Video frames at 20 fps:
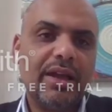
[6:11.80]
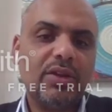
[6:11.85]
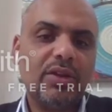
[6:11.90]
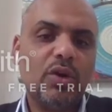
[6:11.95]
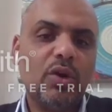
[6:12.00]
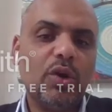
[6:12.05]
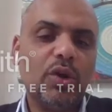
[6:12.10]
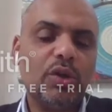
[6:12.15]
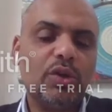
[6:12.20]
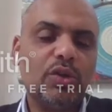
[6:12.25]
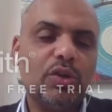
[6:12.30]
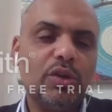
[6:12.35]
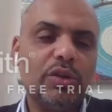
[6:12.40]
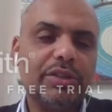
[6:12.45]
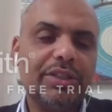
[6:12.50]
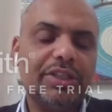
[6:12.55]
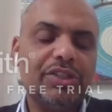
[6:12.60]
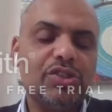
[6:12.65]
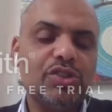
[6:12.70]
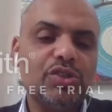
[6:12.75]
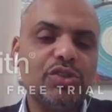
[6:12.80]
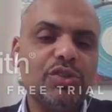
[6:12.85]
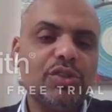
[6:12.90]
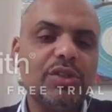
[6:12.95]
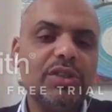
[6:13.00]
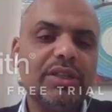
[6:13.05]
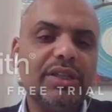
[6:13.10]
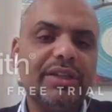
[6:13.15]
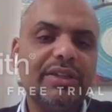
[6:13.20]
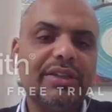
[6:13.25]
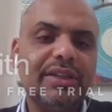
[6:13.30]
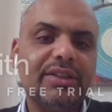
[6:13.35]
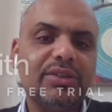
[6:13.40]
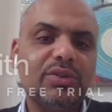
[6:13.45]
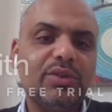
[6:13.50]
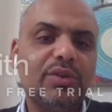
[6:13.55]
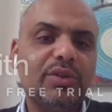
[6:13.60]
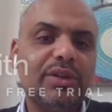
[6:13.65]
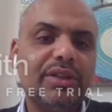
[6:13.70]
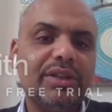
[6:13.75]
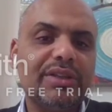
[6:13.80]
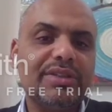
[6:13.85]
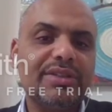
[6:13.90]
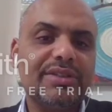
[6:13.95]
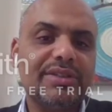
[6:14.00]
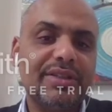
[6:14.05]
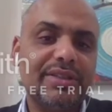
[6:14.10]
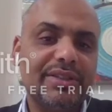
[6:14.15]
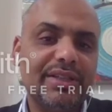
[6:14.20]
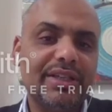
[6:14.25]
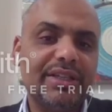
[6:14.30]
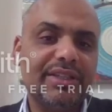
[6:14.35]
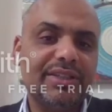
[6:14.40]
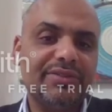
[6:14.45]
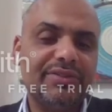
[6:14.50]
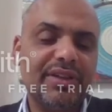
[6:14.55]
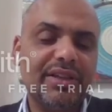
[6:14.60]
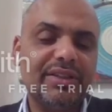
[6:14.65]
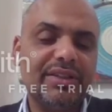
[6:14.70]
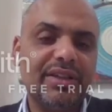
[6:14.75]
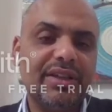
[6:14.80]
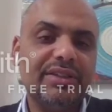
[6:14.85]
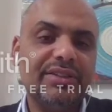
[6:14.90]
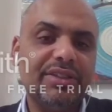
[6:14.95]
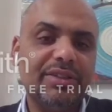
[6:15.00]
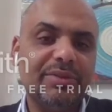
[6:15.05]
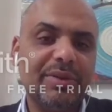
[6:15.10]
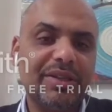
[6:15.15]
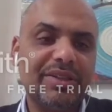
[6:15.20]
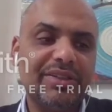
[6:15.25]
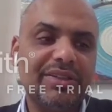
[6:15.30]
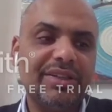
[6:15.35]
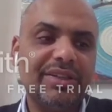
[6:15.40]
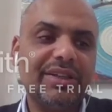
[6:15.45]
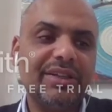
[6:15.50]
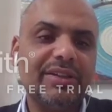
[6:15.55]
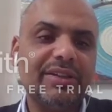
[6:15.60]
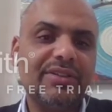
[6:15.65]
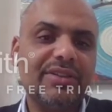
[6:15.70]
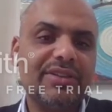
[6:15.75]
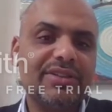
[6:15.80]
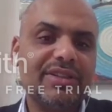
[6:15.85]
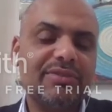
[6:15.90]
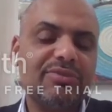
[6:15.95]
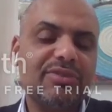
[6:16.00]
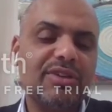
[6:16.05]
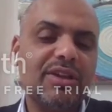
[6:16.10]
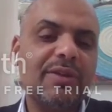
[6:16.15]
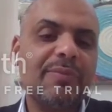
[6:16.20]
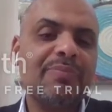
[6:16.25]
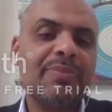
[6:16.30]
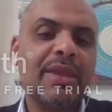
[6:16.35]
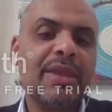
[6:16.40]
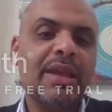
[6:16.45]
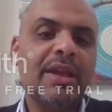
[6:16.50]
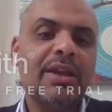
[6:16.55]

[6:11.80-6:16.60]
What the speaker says: an oil called eugenol, and that oil is sedative and antibacterial at the same time.